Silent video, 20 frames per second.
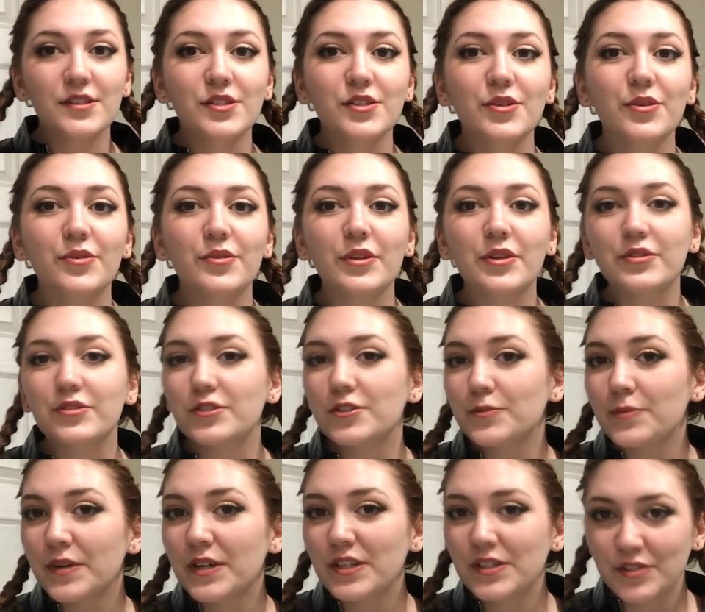So those
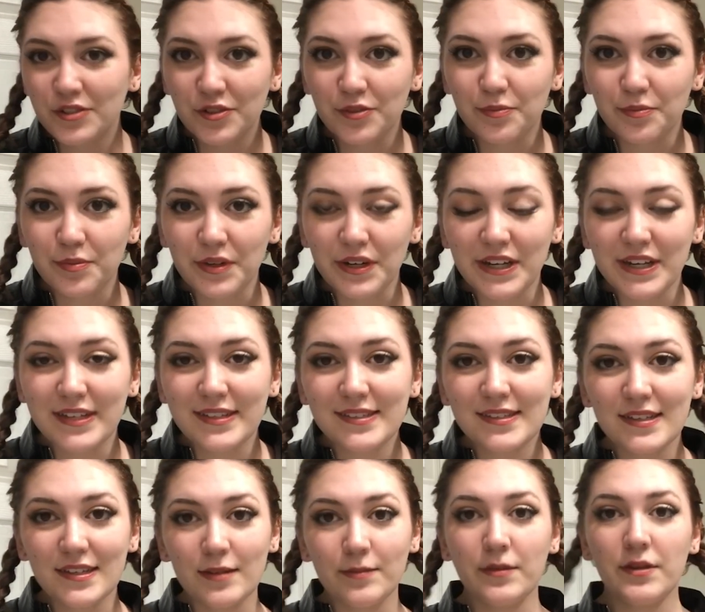are my two braids,
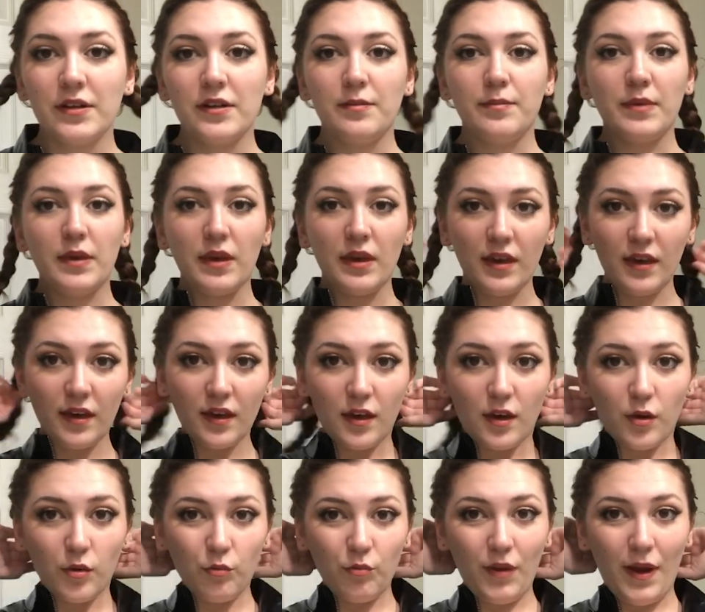and I'm gonna be
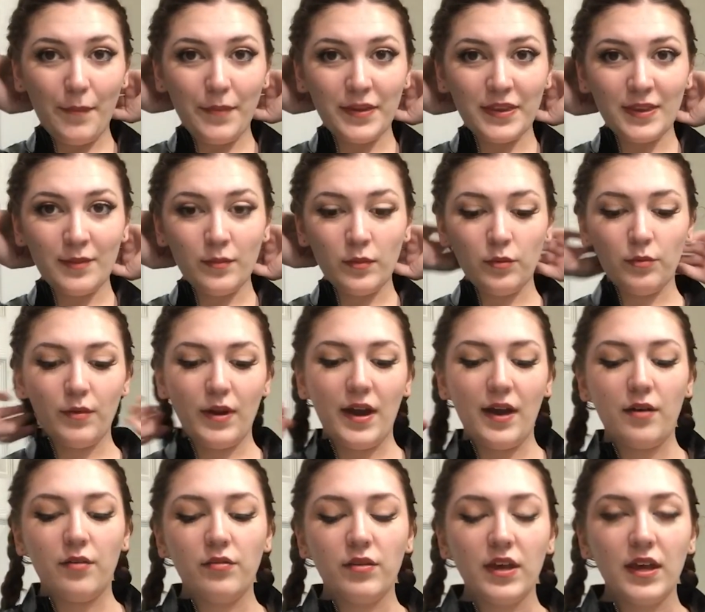wrapping them
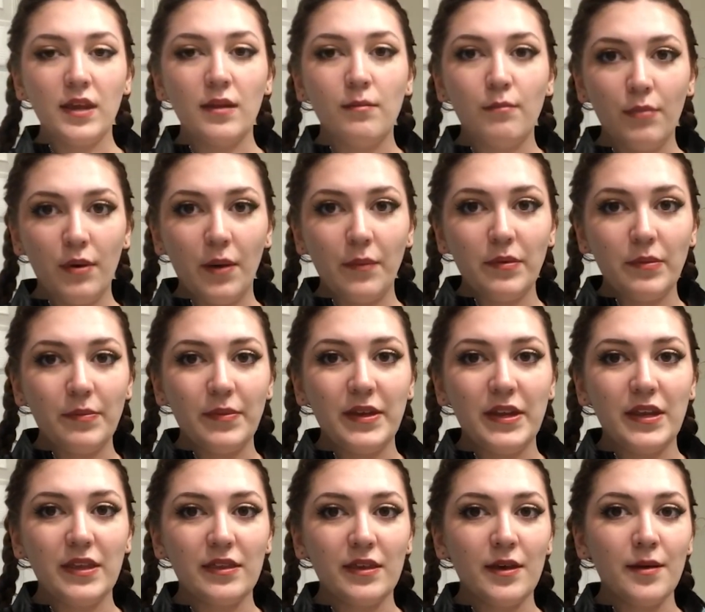around and bobby
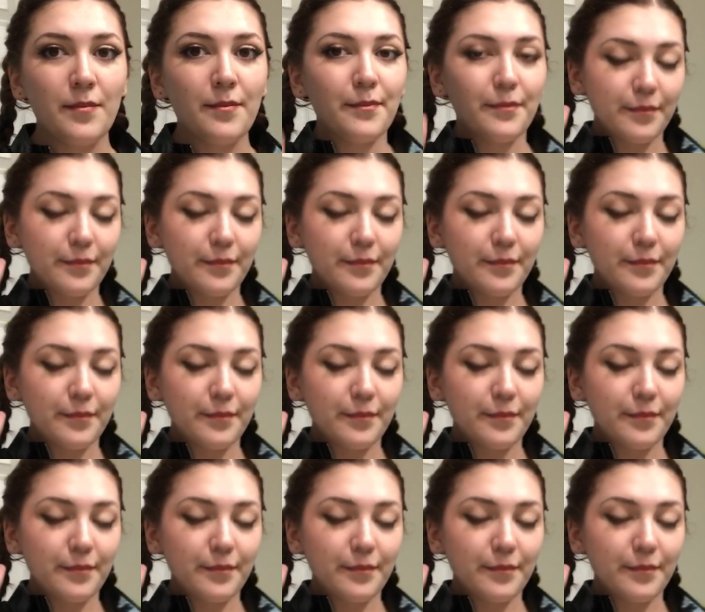pinning them.